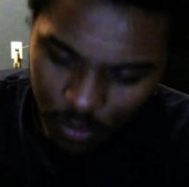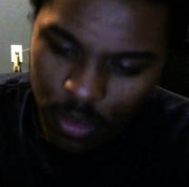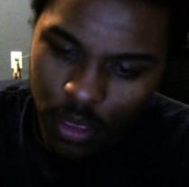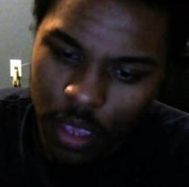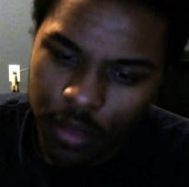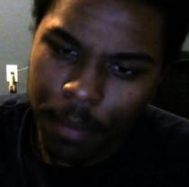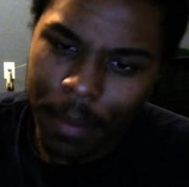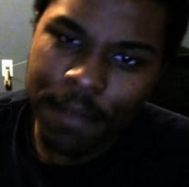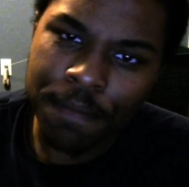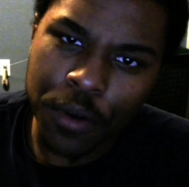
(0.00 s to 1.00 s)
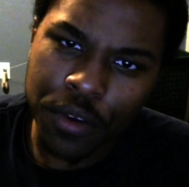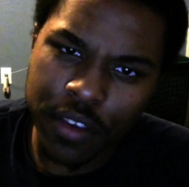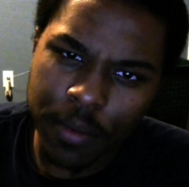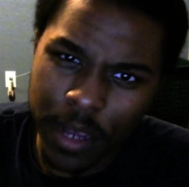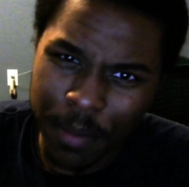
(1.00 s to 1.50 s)
the main focus of
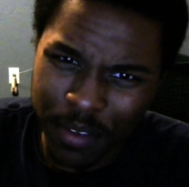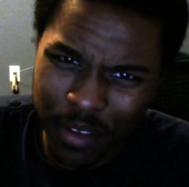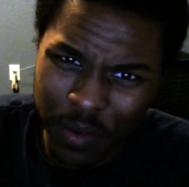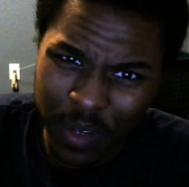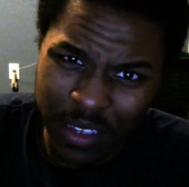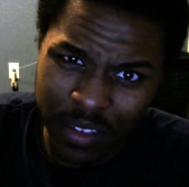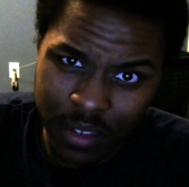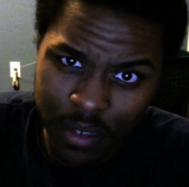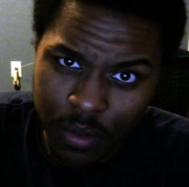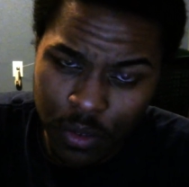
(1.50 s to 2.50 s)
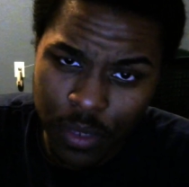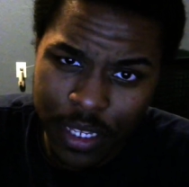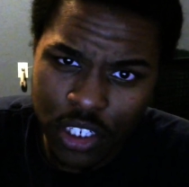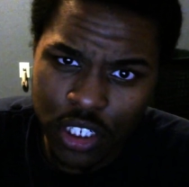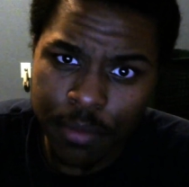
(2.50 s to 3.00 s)
the episode is, you know, the
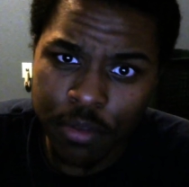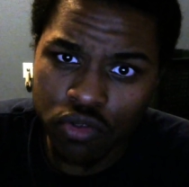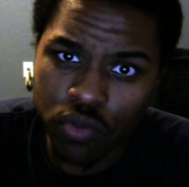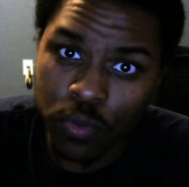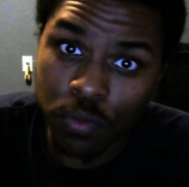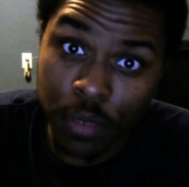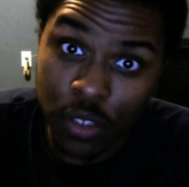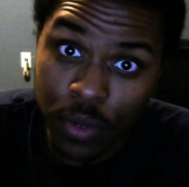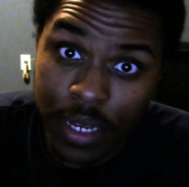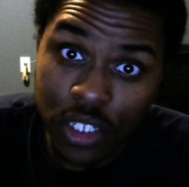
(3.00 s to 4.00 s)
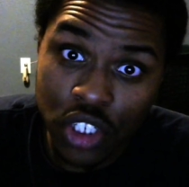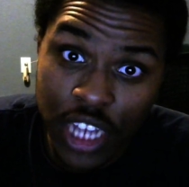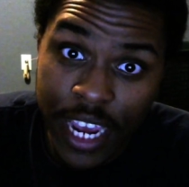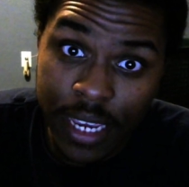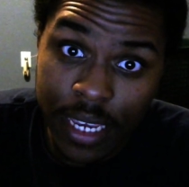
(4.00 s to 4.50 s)
relationship between
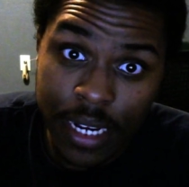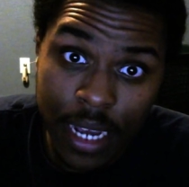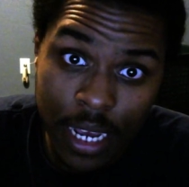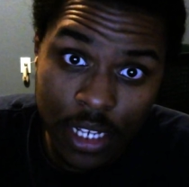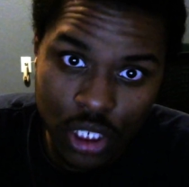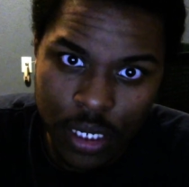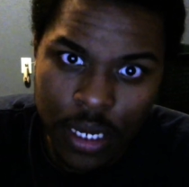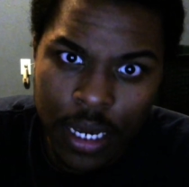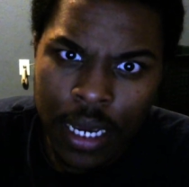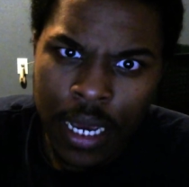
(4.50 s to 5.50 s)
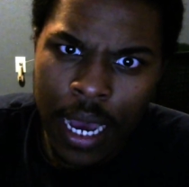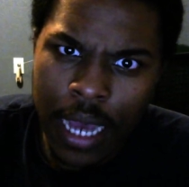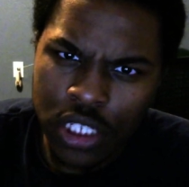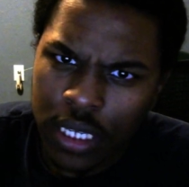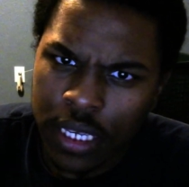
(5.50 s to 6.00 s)
Jack and Ashi.
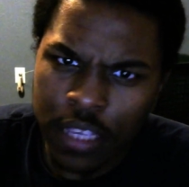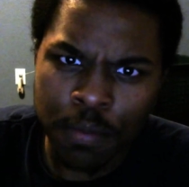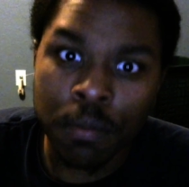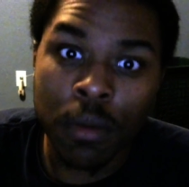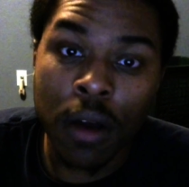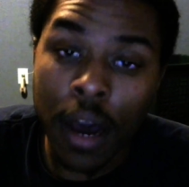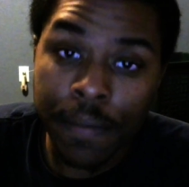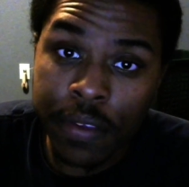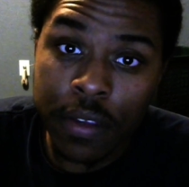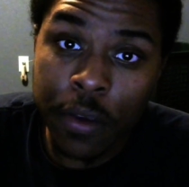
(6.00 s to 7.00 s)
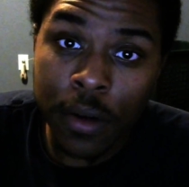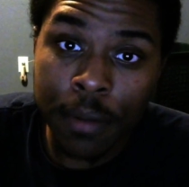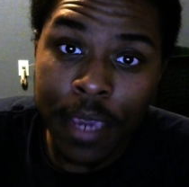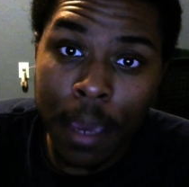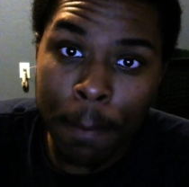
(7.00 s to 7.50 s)
Ashi is obviously going to be
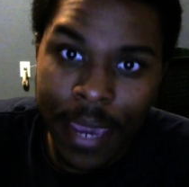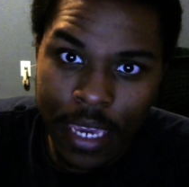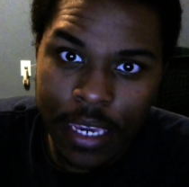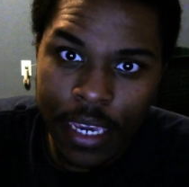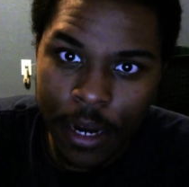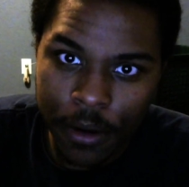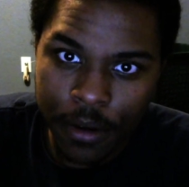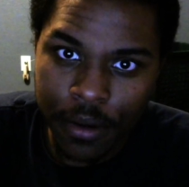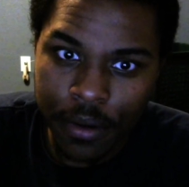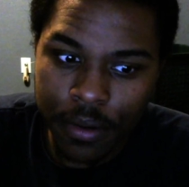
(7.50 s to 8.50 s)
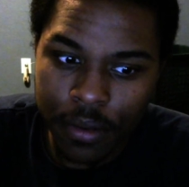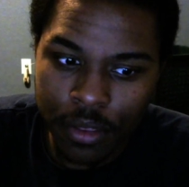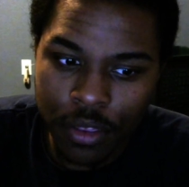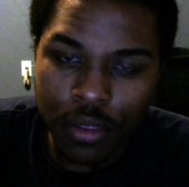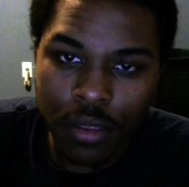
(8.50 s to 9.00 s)
a main character
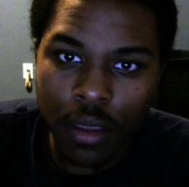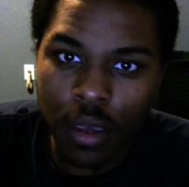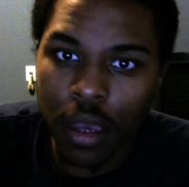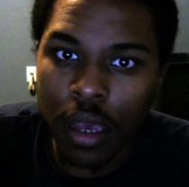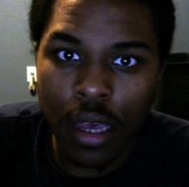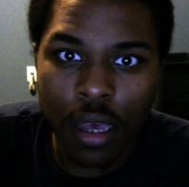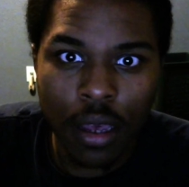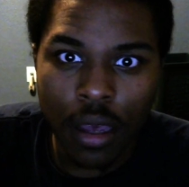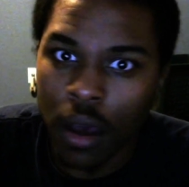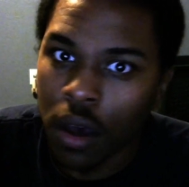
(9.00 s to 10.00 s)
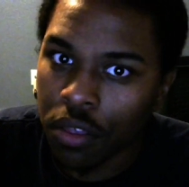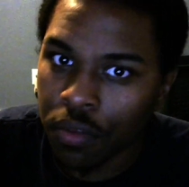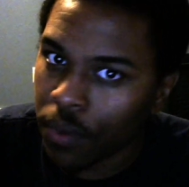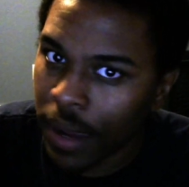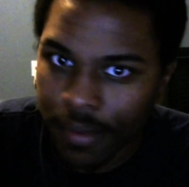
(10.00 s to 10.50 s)
all
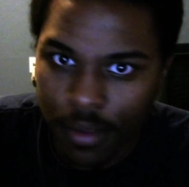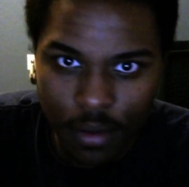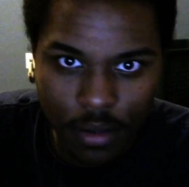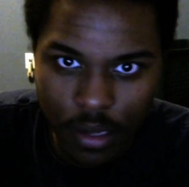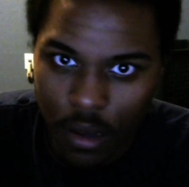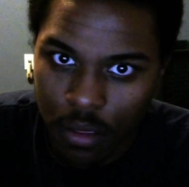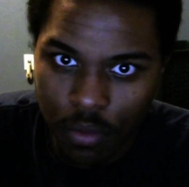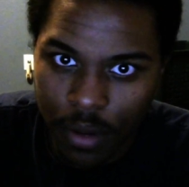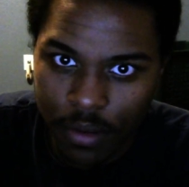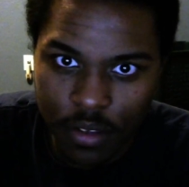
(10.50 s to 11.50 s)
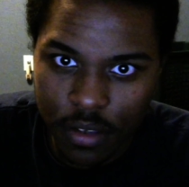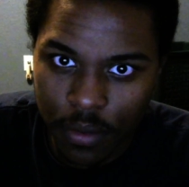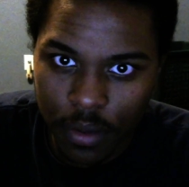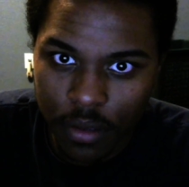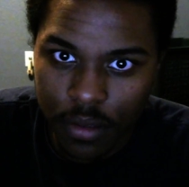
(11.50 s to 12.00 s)
throughout the
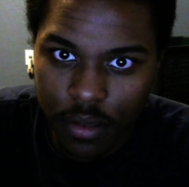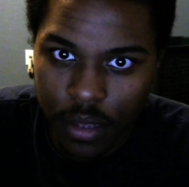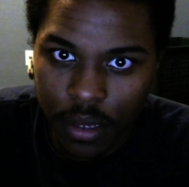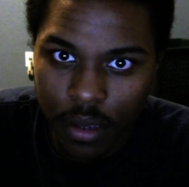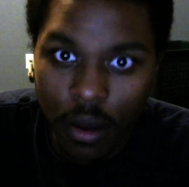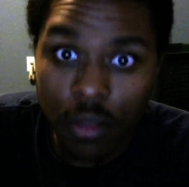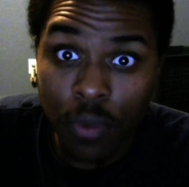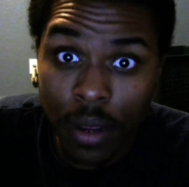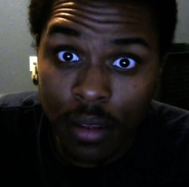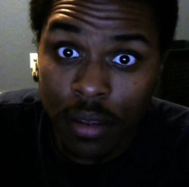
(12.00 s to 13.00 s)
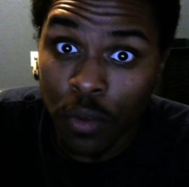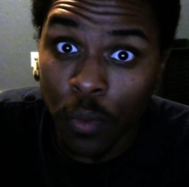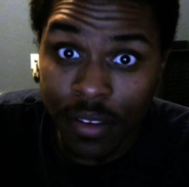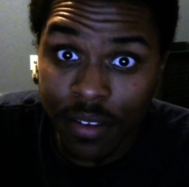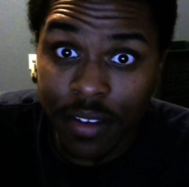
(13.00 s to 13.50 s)
series, like all throughout the
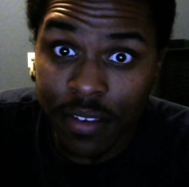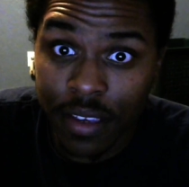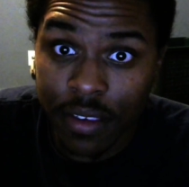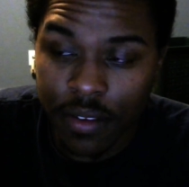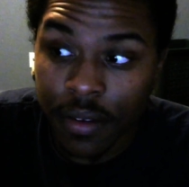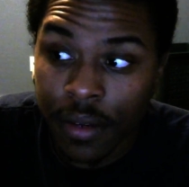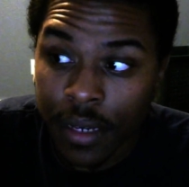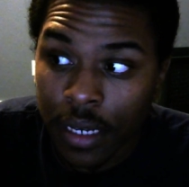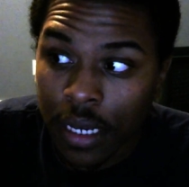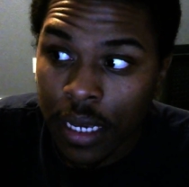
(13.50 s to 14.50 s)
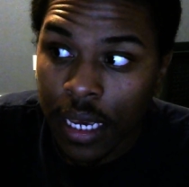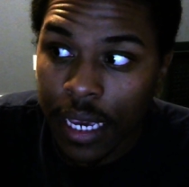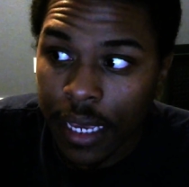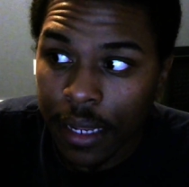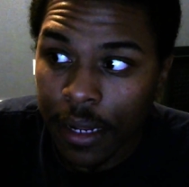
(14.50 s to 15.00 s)
rest of the season.
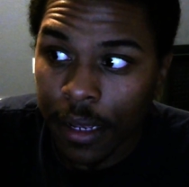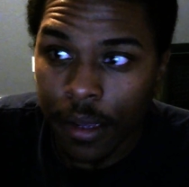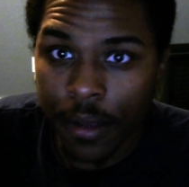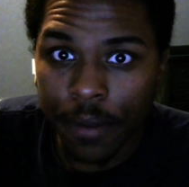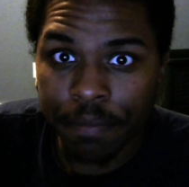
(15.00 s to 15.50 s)
And I'm